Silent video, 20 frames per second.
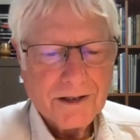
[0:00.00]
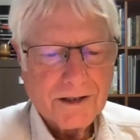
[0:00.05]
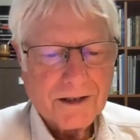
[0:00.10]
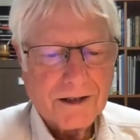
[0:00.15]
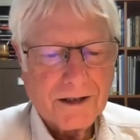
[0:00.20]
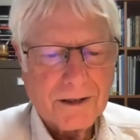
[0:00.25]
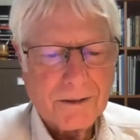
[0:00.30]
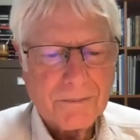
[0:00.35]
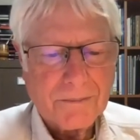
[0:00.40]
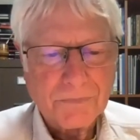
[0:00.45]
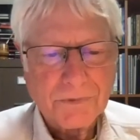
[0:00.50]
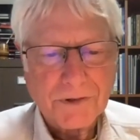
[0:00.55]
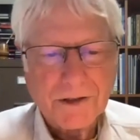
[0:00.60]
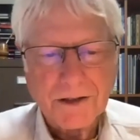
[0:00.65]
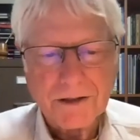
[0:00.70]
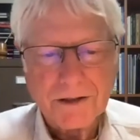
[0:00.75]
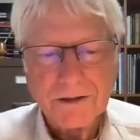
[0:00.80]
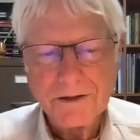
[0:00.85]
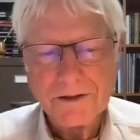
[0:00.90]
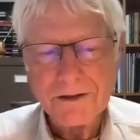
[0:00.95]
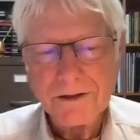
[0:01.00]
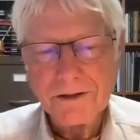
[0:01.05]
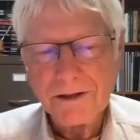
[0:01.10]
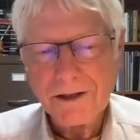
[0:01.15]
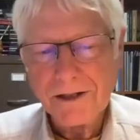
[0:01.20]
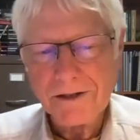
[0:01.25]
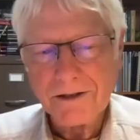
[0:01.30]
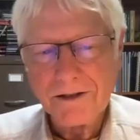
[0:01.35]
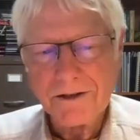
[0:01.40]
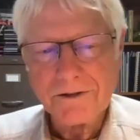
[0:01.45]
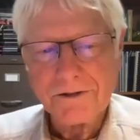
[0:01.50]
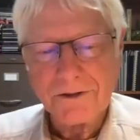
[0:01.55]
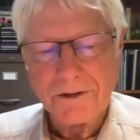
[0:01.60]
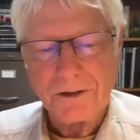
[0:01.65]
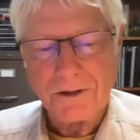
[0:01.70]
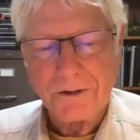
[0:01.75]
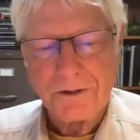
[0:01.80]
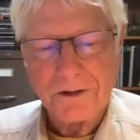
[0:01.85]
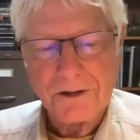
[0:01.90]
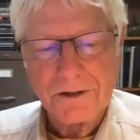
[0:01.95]
Um, I
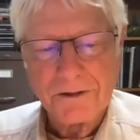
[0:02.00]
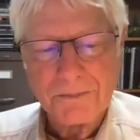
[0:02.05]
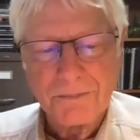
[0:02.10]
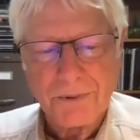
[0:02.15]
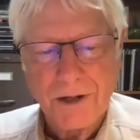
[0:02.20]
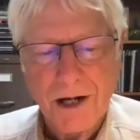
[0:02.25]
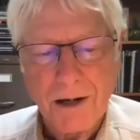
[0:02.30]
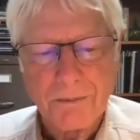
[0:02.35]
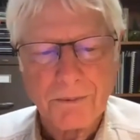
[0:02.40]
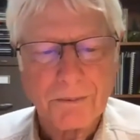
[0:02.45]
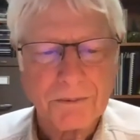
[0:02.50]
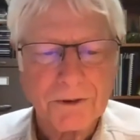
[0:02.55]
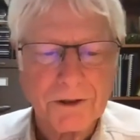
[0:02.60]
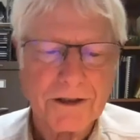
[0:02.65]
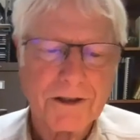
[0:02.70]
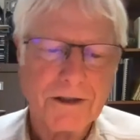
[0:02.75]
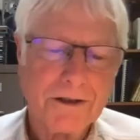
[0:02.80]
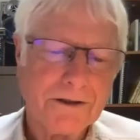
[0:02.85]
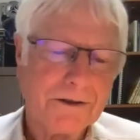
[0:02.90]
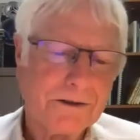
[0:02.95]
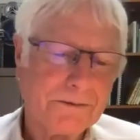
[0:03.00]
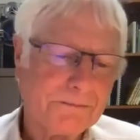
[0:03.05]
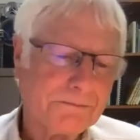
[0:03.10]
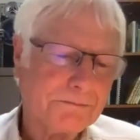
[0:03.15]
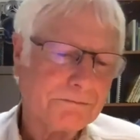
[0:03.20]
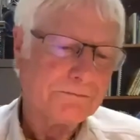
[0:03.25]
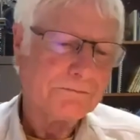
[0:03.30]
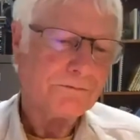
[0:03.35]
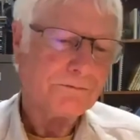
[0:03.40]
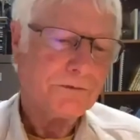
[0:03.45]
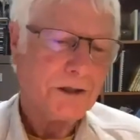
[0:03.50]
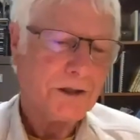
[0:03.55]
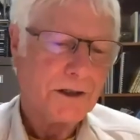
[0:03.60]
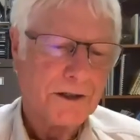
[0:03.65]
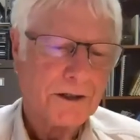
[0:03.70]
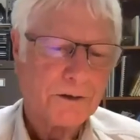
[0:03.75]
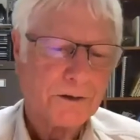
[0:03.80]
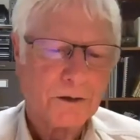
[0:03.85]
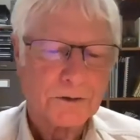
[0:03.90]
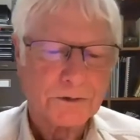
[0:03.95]
consider this probably
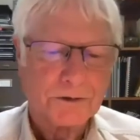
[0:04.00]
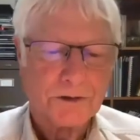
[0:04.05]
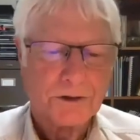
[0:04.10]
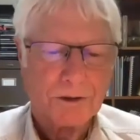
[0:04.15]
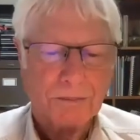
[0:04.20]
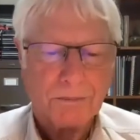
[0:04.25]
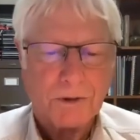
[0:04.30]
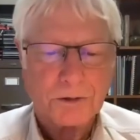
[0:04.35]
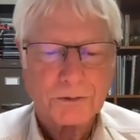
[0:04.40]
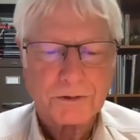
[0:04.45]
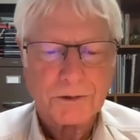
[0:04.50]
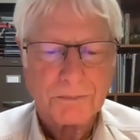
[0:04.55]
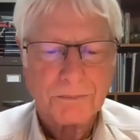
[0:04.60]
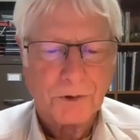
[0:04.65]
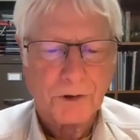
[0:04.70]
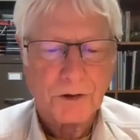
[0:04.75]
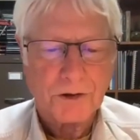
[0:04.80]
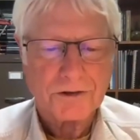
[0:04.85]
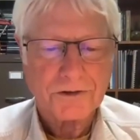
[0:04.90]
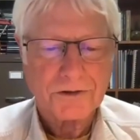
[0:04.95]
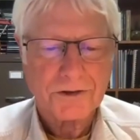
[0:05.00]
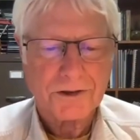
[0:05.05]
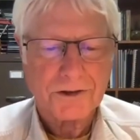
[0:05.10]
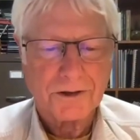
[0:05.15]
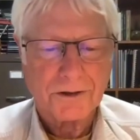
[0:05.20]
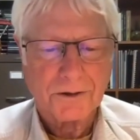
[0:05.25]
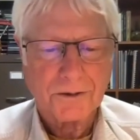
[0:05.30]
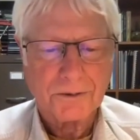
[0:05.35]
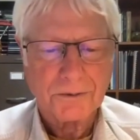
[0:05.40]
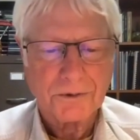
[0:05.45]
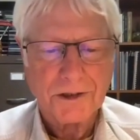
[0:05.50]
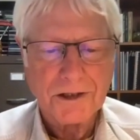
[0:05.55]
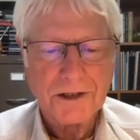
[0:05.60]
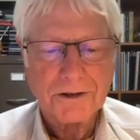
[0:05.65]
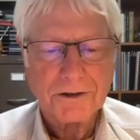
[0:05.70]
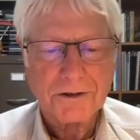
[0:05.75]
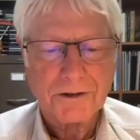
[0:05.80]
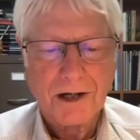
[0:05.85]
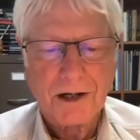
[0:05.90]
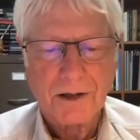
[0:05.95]
very close to the most important skill, reading
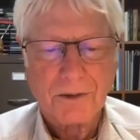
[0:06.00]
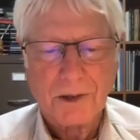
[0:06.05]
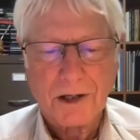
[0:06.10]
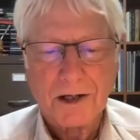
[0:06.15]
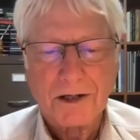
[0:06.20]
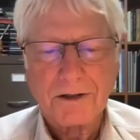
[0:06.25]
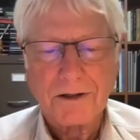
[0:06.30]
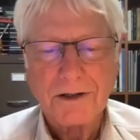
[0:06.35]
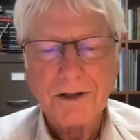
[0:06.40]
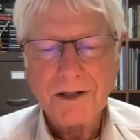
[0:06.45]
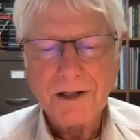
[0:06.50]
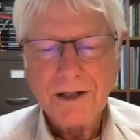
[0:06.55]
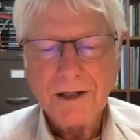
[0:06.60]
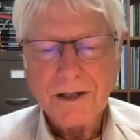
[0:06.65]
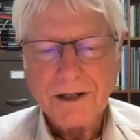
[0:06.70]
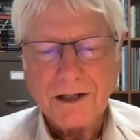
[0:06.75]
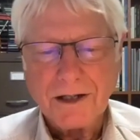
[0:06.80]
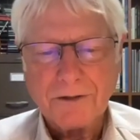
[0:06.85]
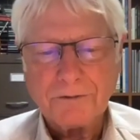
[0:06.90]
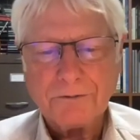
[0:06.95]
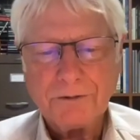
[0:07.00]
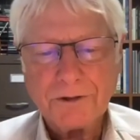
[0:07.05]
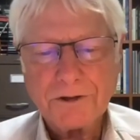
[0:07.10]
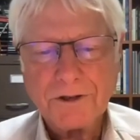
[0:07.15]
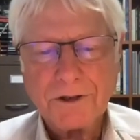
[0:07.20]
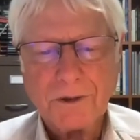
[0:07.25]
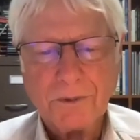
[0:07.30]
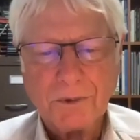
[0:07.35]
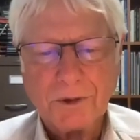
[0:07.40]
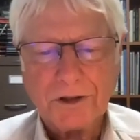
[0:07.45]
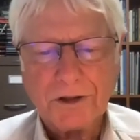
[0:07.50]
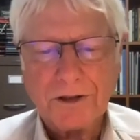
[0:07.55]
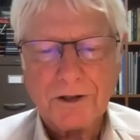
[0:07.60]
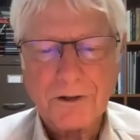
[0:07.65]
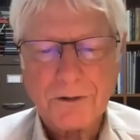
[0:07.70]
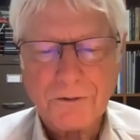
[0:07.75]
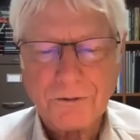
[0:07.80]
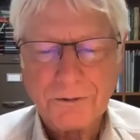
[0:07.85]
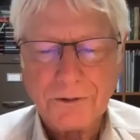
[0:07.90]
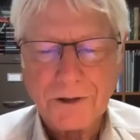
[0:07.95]
trout water. Uh, fishing where there
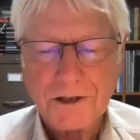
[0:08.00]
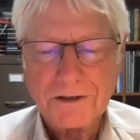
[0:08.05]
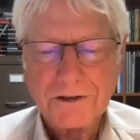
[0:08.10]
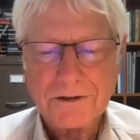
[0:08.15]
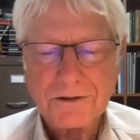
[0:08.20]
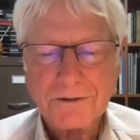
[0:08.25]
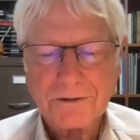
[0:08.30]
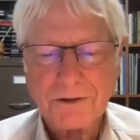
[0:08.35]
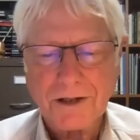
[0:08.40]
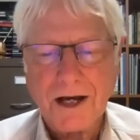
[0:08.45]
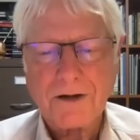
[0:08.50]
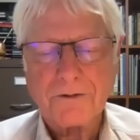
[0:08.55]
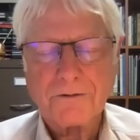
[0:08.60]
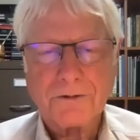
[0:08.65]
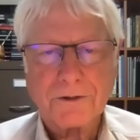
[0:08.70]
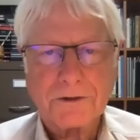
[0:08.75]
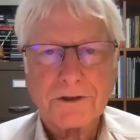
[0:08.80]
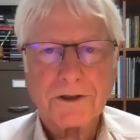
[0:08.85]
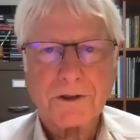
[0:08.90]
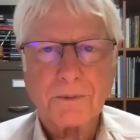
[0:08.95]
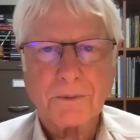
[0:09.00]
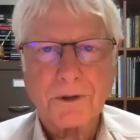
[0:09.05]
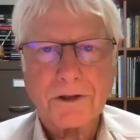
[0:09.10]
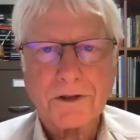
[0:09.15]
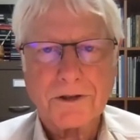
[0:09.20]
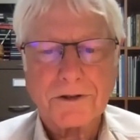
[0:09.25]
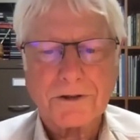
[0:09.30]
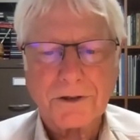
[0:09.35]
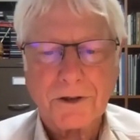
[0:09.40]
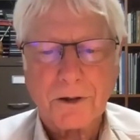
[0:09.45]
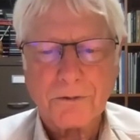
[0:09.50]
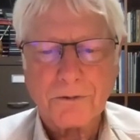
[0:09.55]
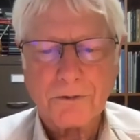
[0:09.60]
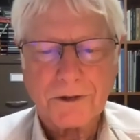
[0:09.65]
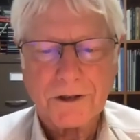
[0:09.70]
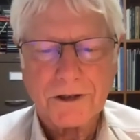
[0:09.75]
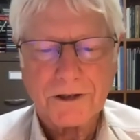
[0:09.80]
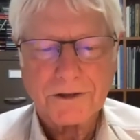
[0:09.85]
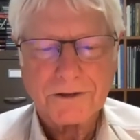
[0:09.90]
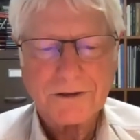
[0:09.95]
are fish, not fishing where there's no
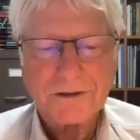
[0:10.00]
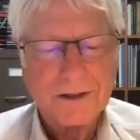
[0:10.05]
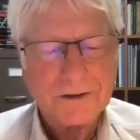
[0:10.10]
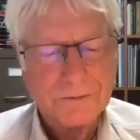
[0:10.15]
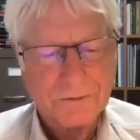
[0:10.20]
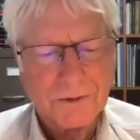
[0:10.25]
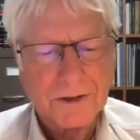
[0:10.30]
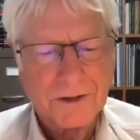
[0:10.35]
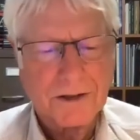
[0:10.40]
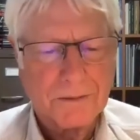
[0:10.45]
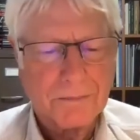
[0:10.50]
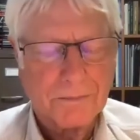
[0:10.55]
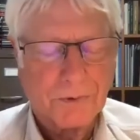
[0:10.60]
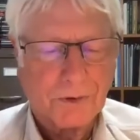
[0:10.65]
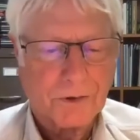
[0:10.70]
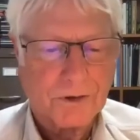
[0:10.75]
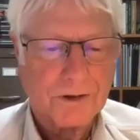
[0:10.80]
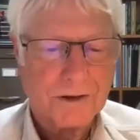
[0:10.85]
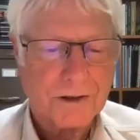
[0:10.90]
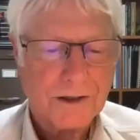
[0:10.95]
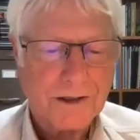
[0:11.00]
fish, that's very important.